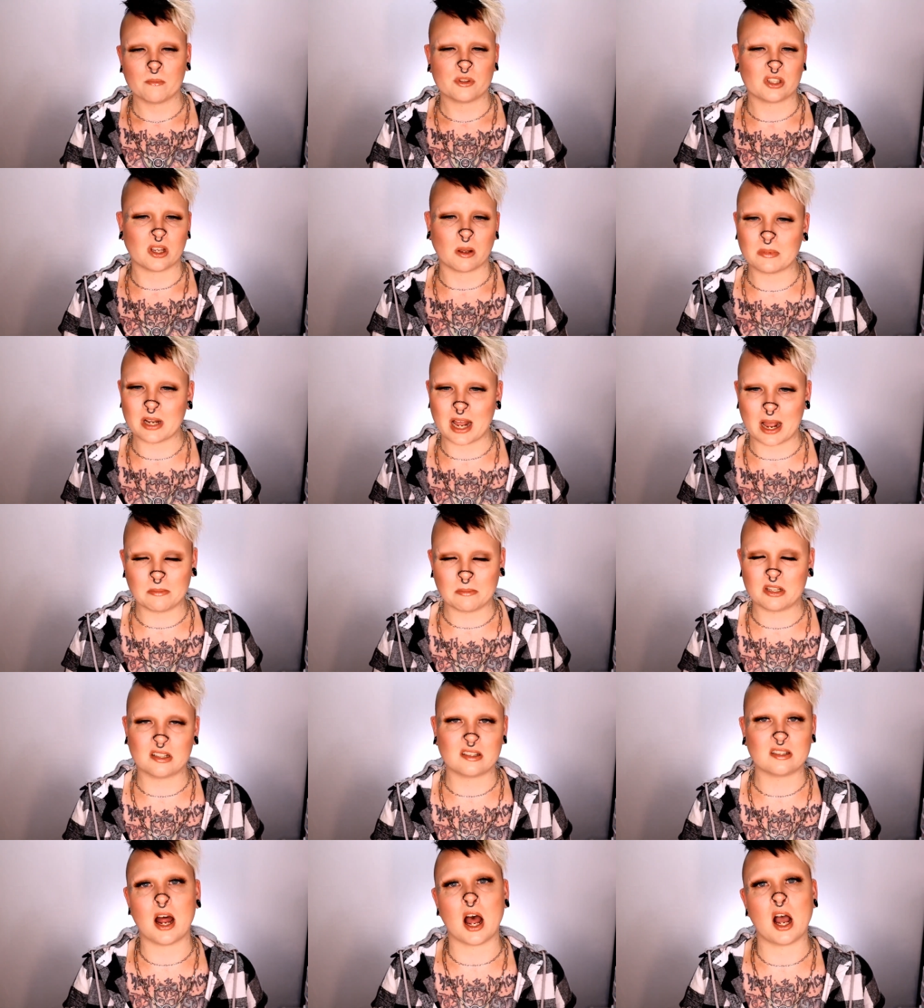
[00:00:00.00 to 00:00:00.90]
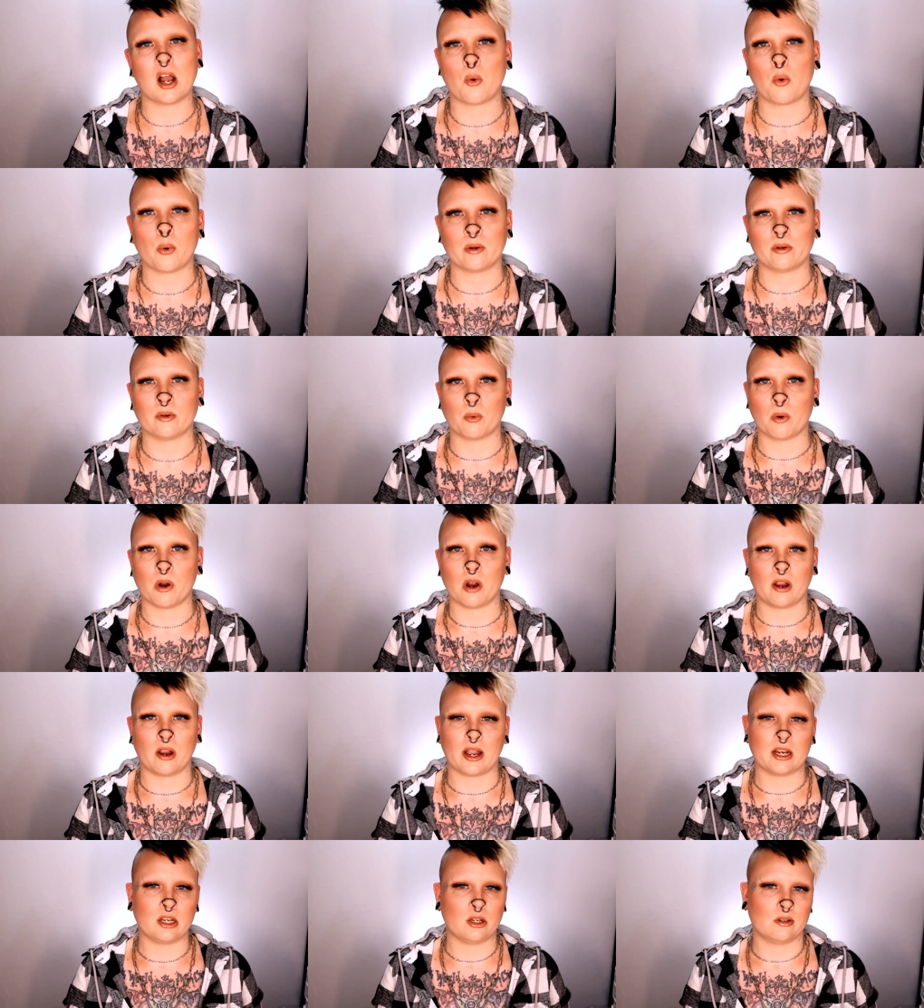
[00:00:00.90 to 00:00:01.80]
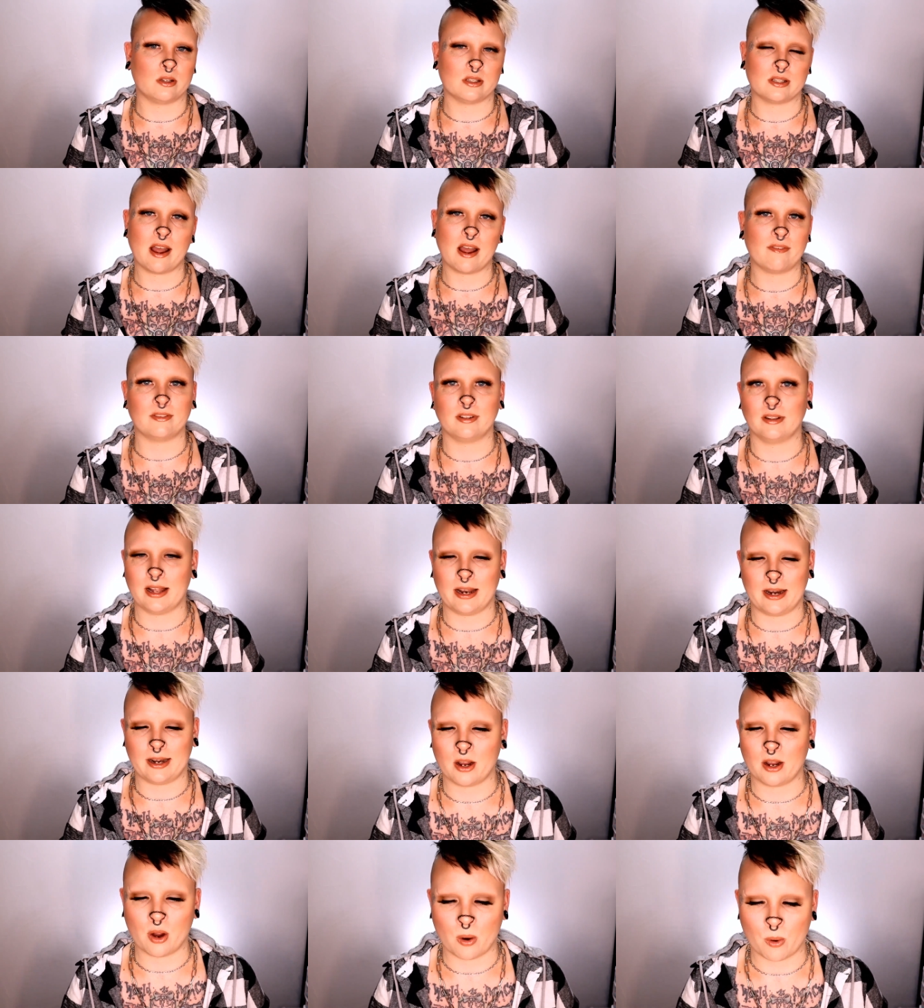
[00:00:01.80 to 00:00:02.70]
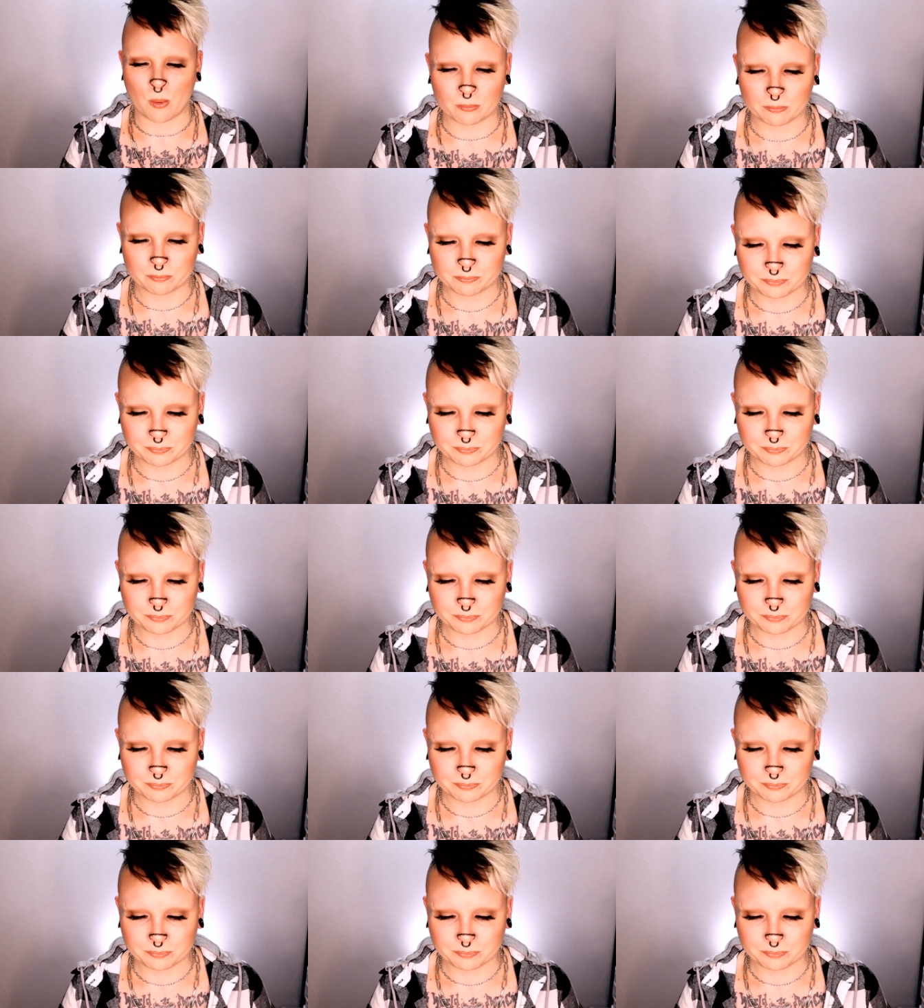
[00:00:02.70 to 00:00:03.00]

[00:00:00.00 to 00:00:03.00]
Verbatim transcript: Sometimes it's not going to work, and you just have to let it go.